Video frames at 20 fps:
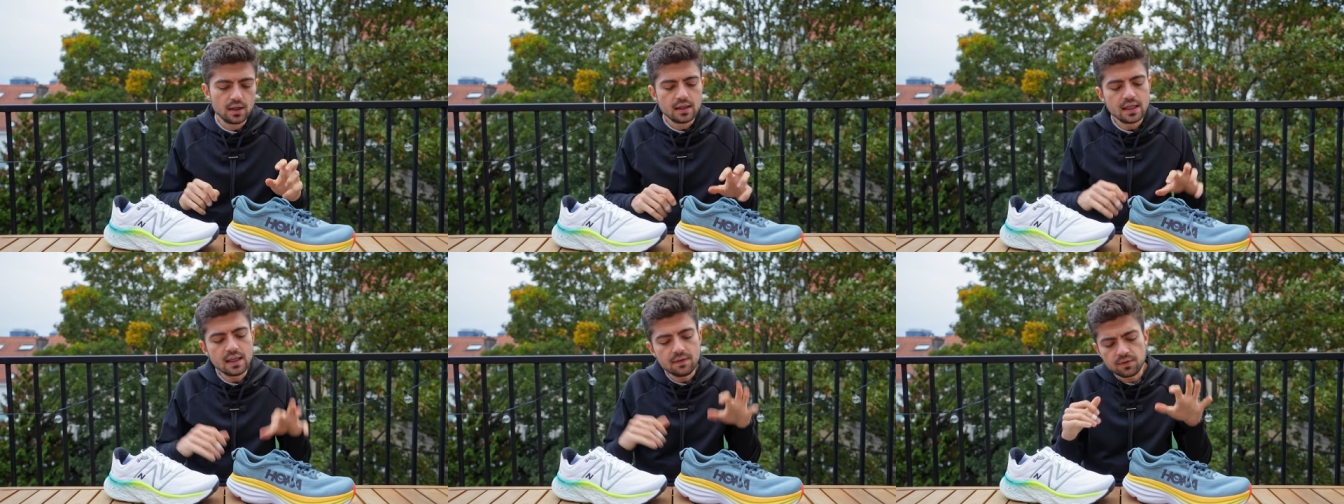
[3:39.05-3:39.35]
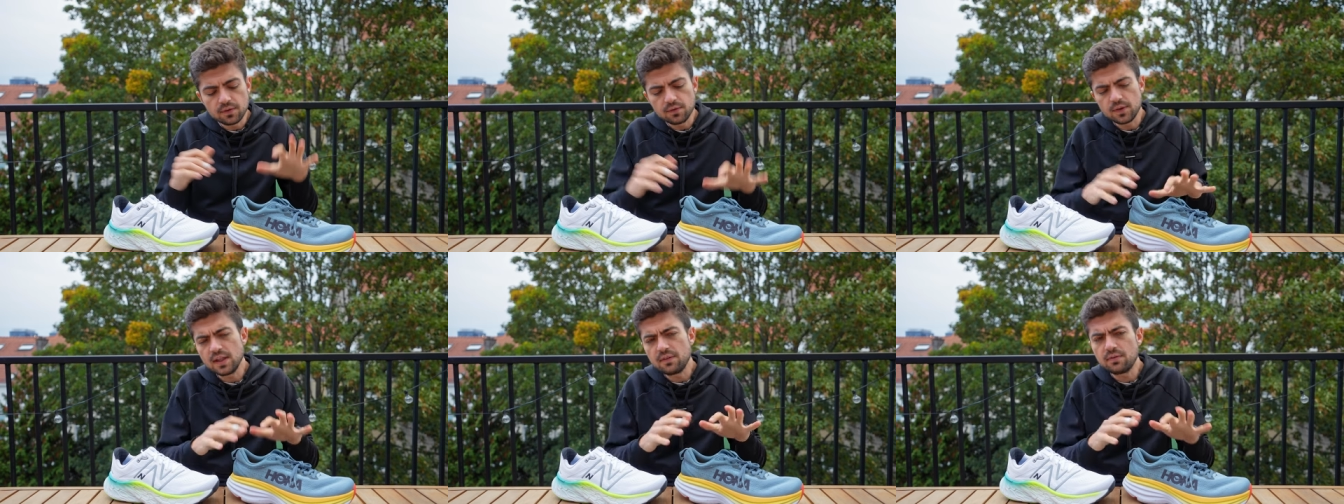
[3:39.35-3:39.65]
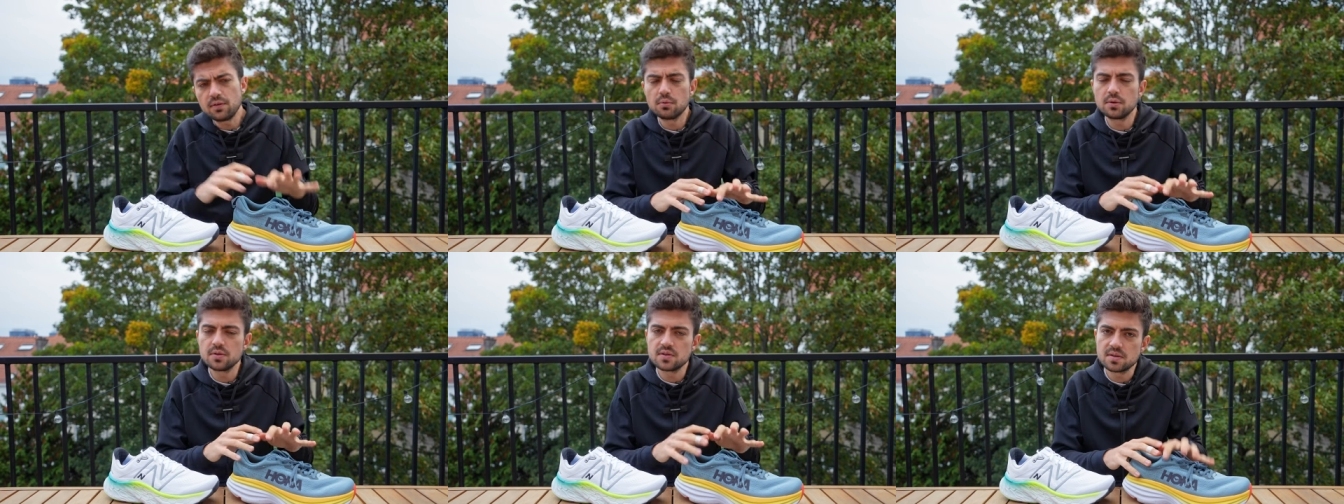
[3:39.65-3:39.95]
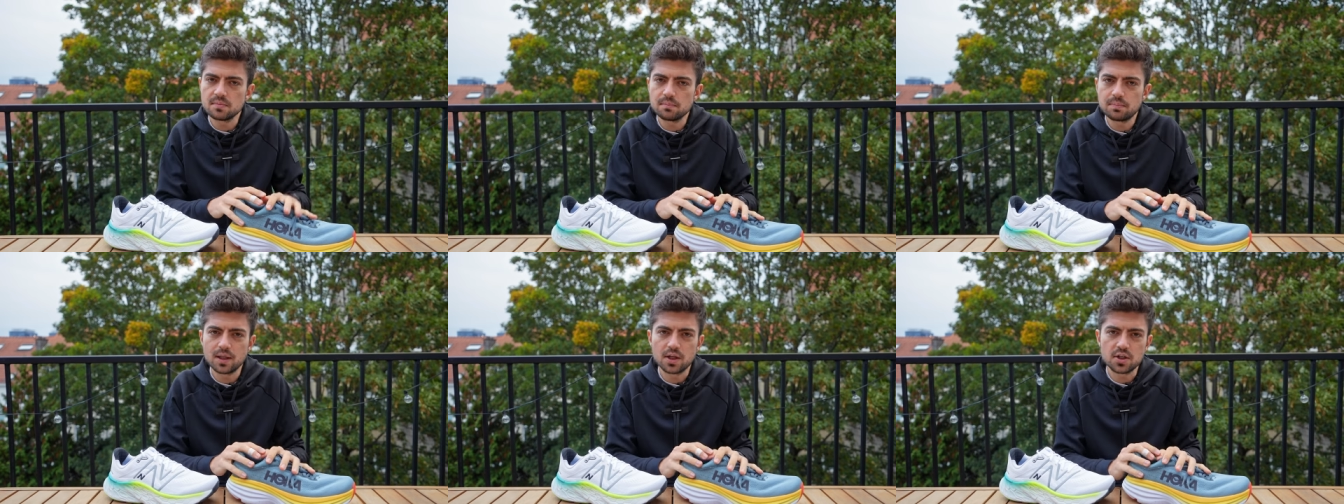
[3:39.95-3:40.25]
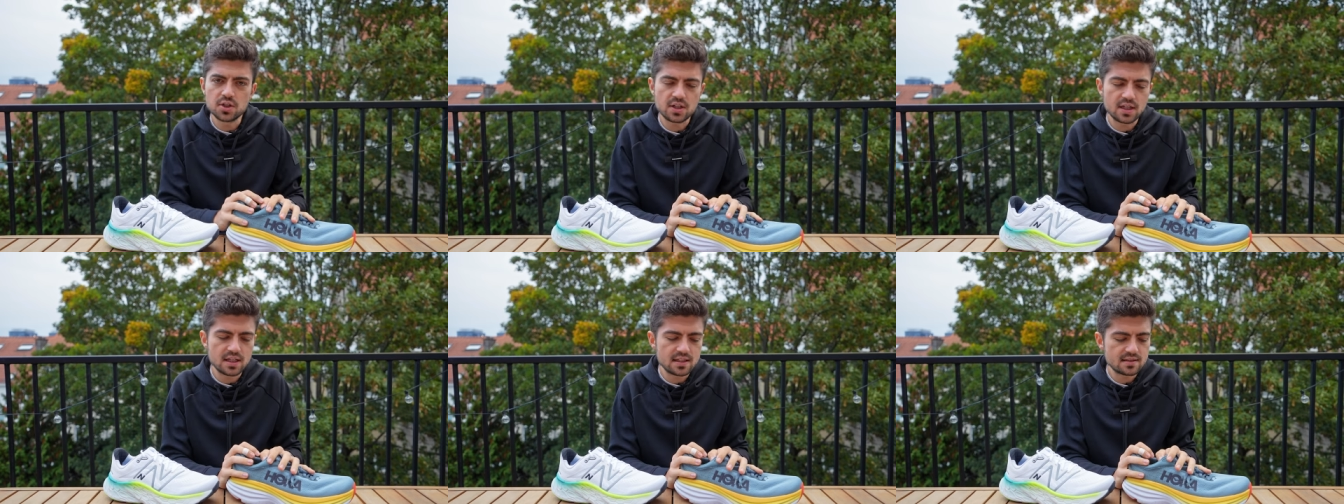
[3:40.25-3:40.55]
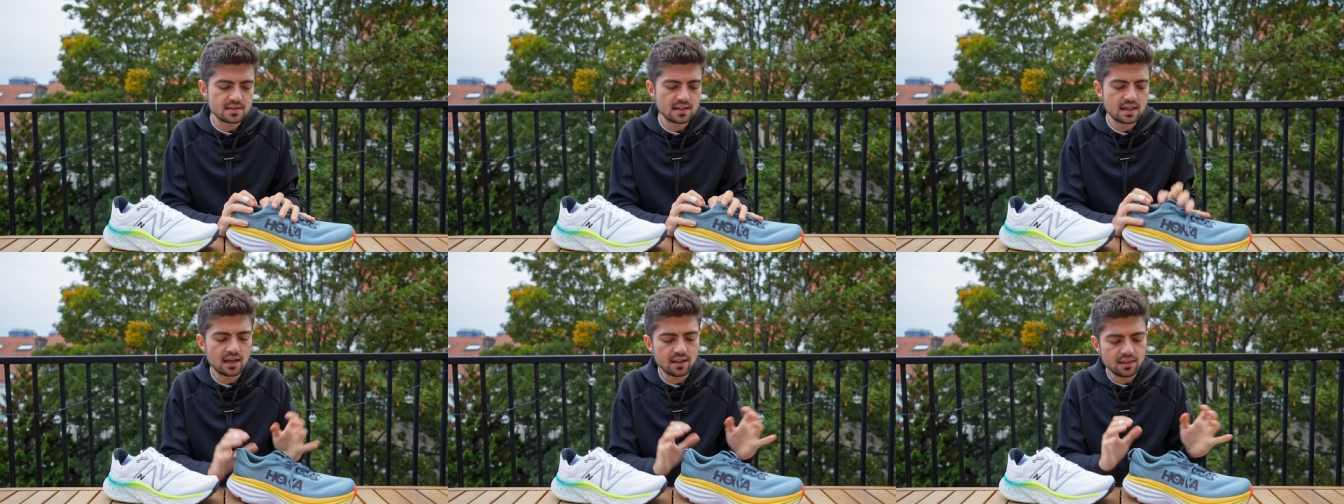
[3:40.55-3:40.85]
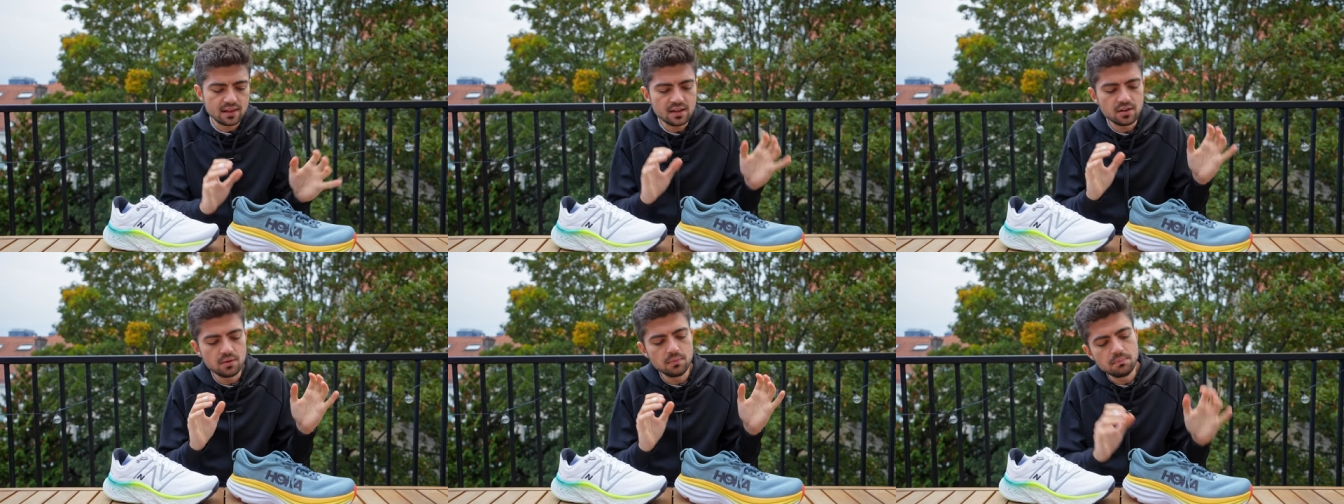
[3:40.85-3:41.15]
If you want some plushness, and I
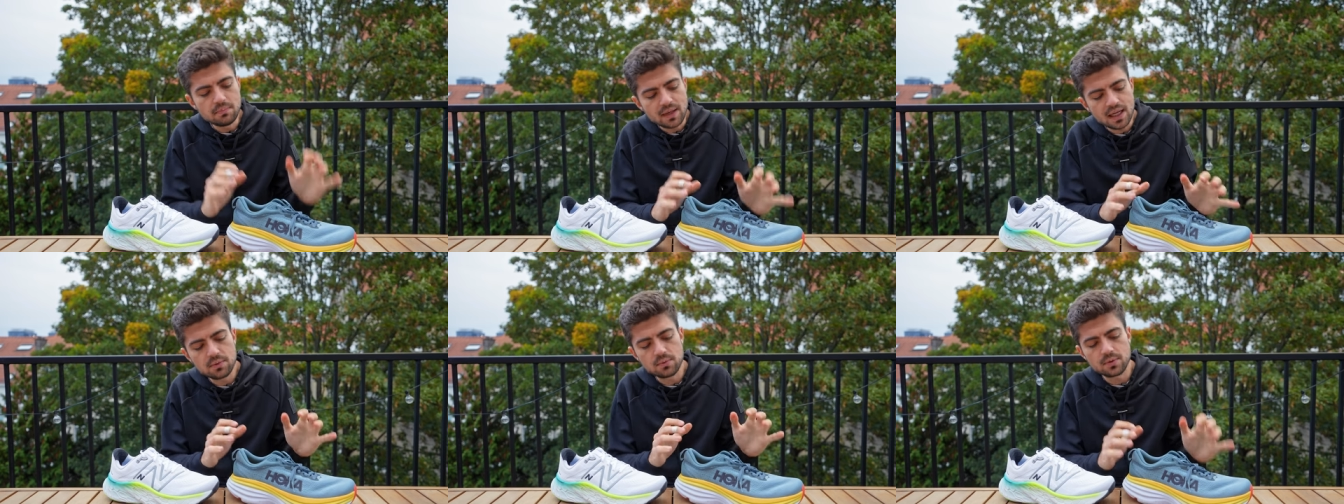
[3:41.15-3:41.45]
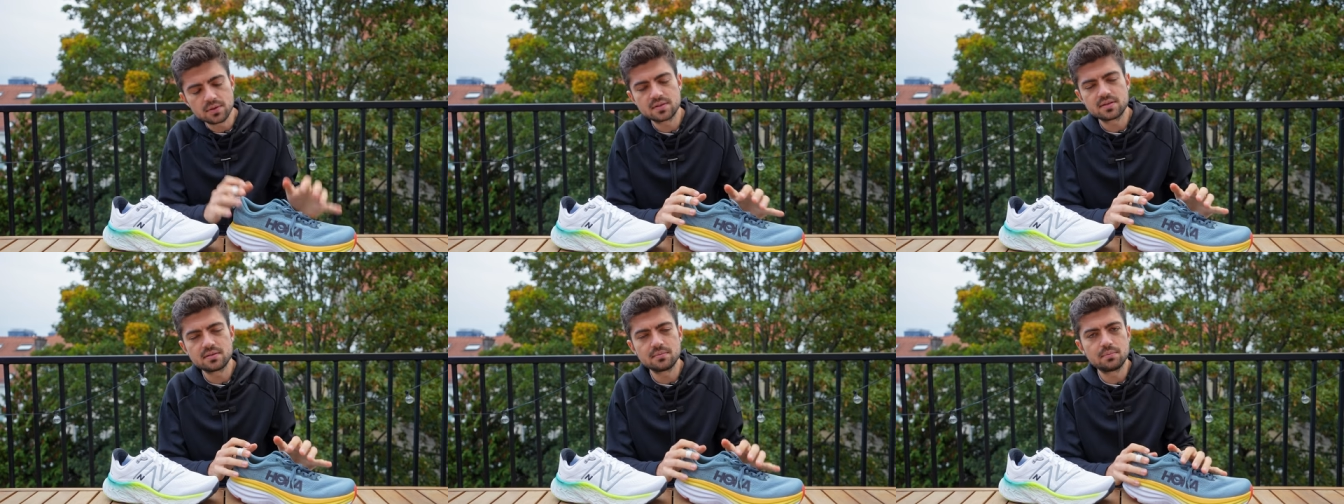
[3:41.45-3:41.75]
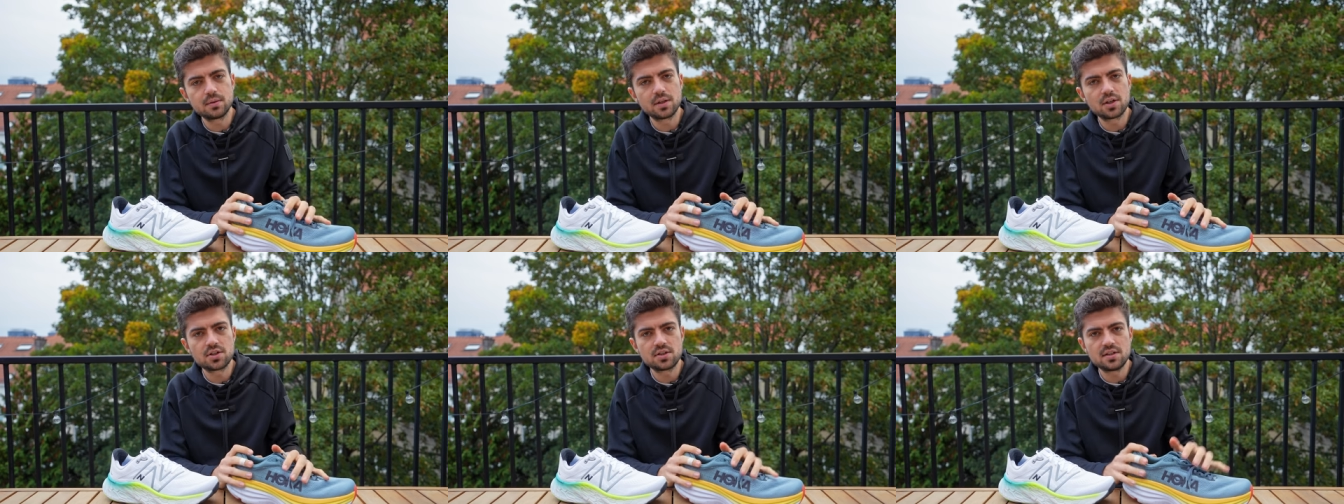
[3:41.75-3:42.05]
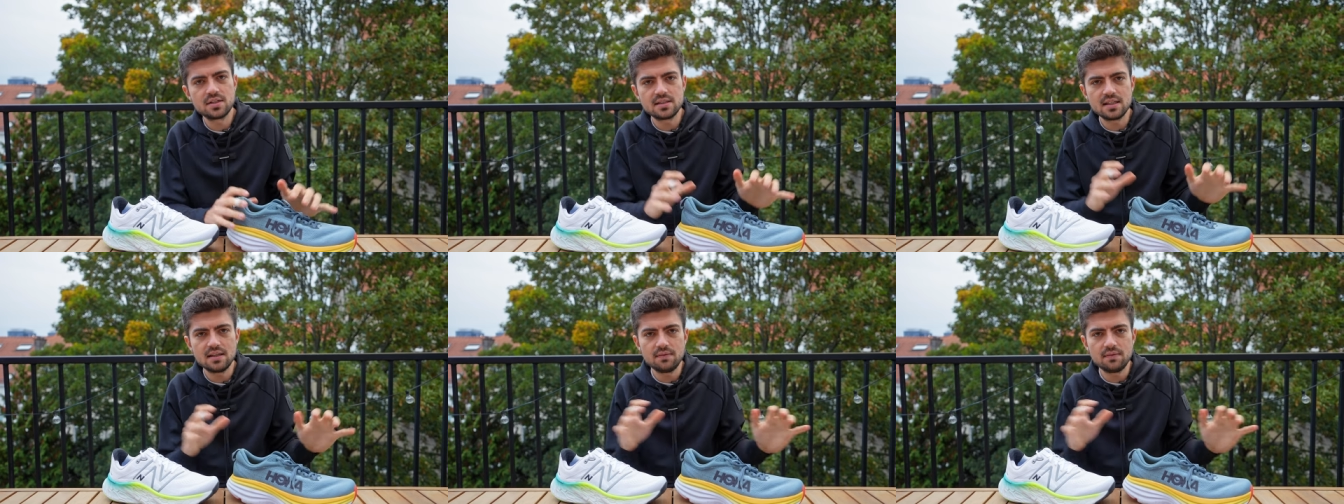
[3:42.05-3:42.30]
think you may want some plushness